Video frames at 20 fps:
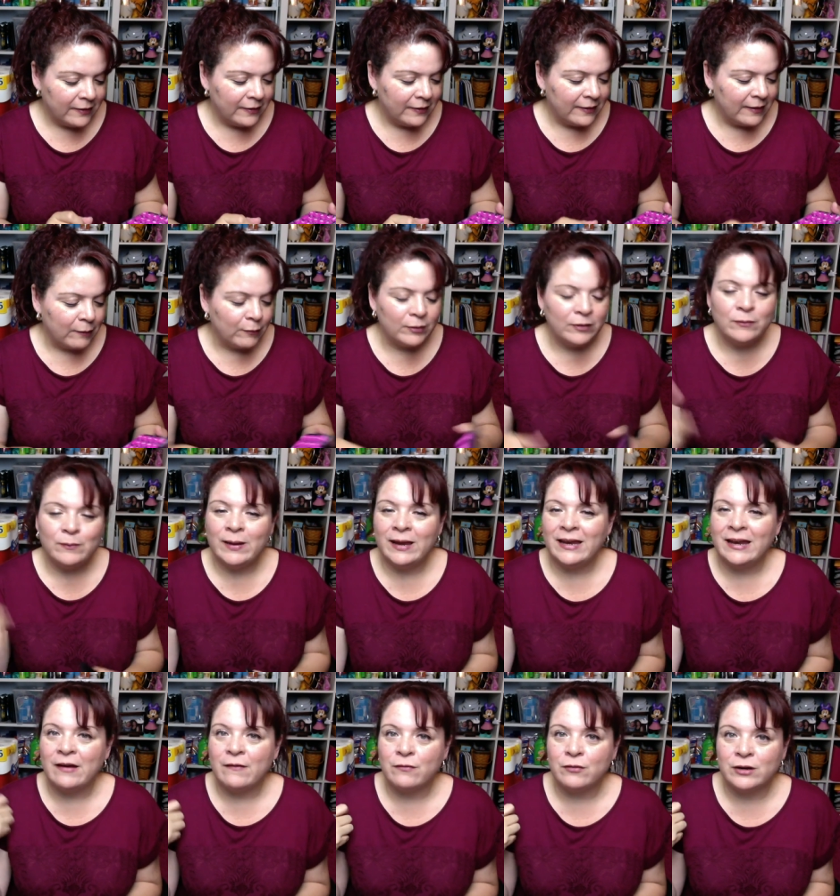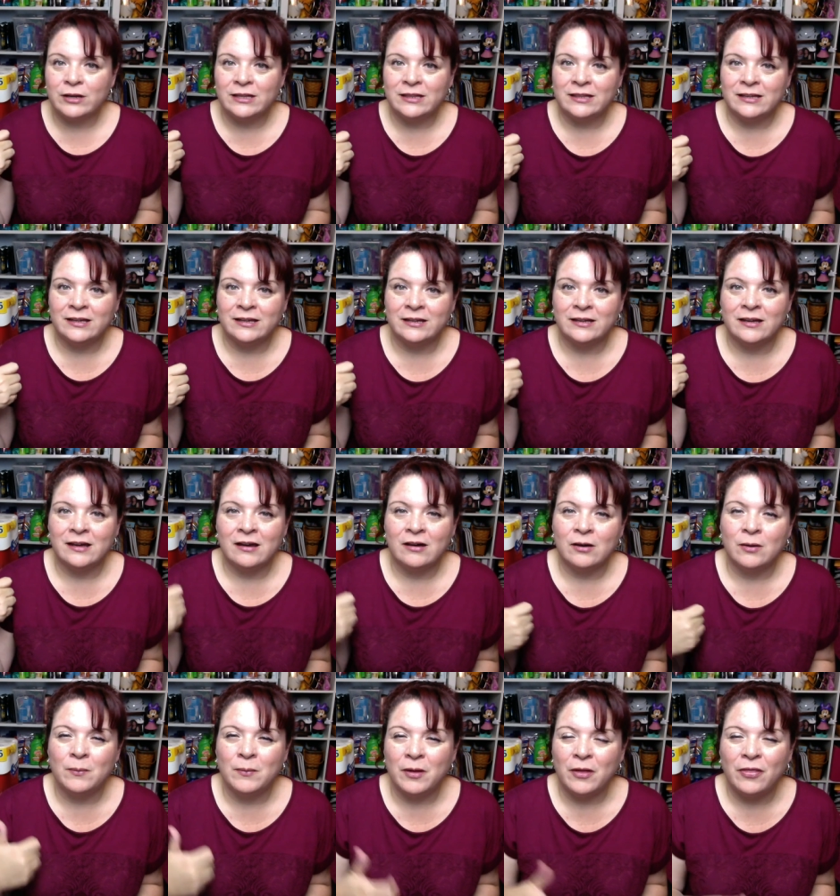that would have made everything
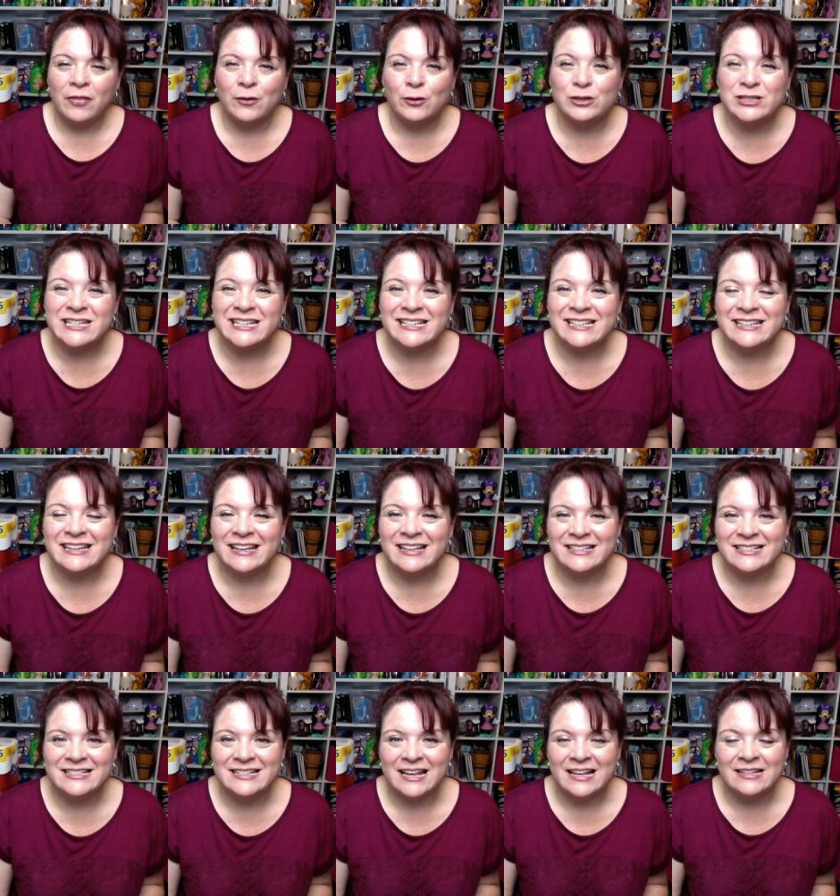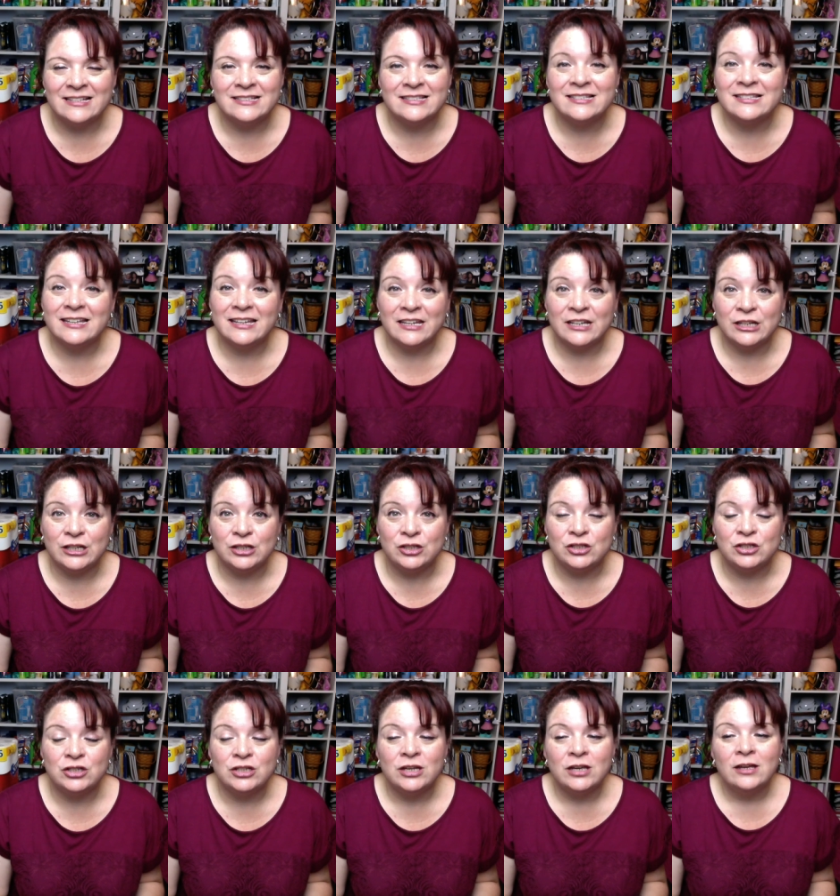um, thirteen cents
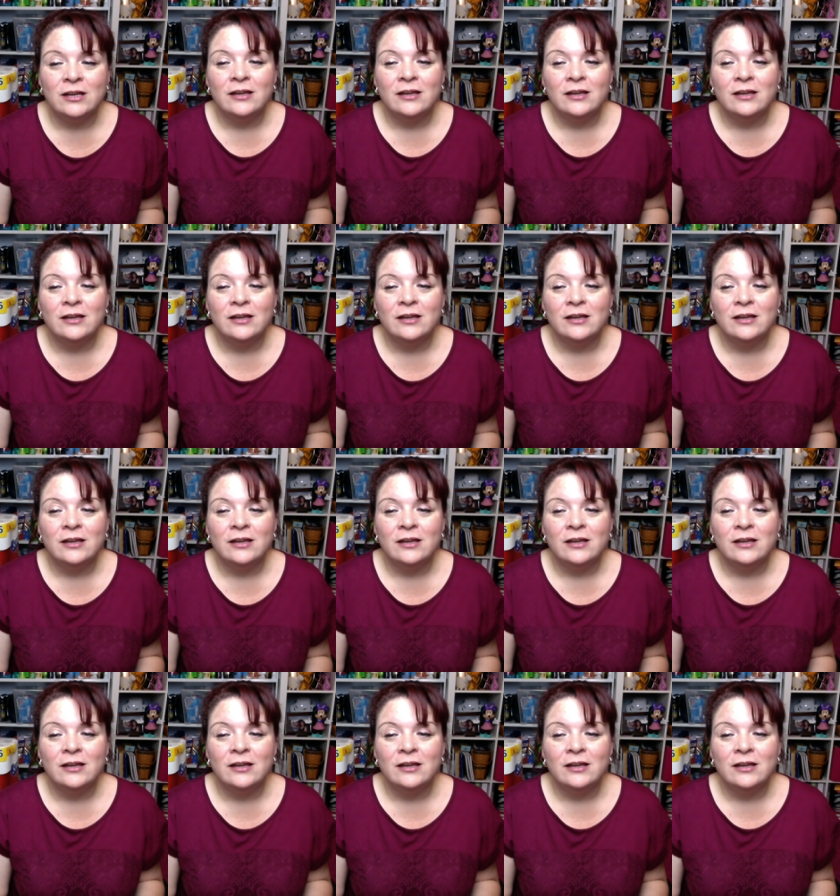each.